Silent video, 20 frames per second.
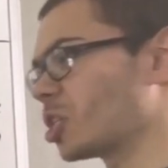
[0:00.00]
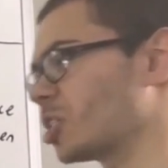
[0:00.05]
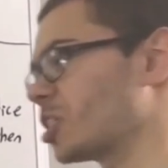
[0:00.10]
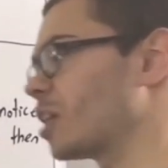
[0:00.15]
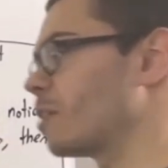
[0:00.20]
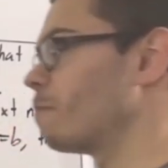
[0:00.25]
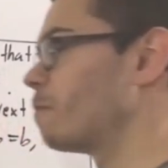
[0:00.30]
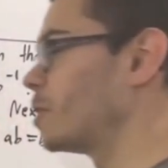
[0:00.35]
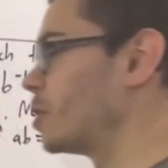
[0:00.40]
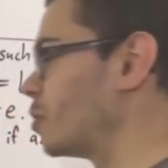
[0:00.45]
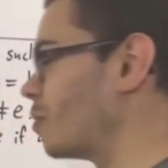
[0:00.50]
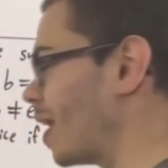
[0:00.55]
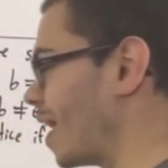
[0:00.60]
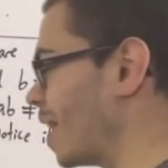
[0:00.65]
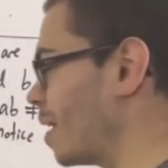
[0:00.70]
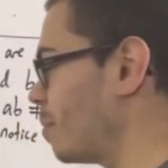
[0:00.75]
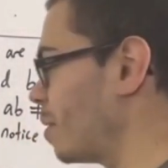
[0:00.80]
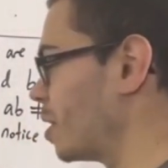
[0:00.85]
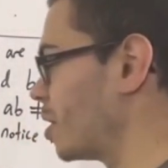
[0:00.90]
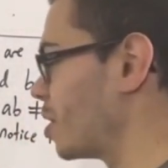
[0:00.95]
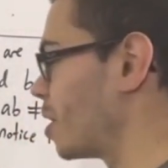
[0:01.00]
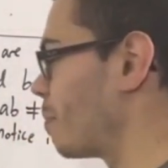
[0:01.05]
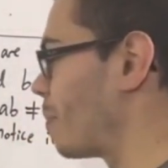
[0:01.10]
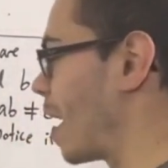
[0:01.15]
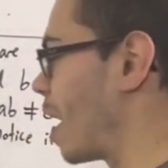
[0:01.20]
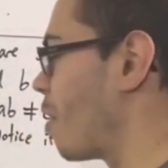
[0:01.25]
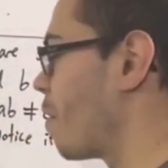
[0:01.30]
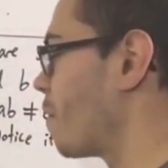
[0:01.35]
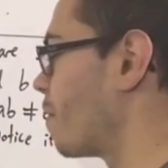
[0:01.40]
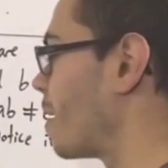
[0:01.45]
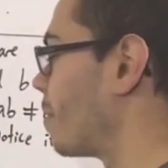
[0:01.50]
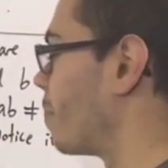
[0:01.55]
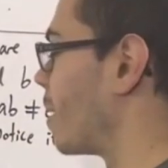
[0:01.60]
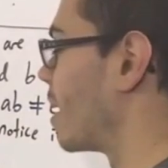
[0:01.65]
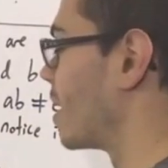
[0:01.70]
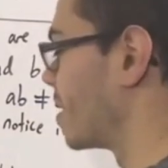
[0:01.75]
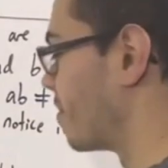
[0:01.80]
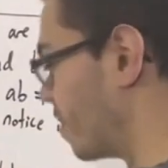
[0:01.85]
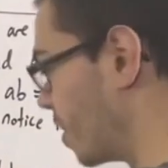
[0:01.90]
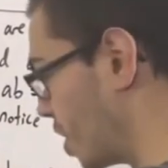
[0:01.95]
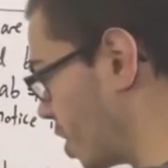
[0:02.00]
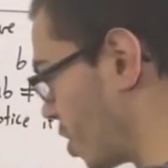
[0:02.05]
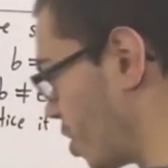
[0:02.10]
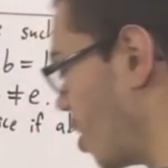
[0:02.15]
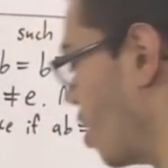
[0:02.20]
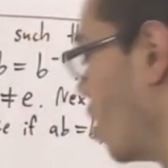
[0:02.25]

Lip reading: that if we do AB to the power of that positive integer,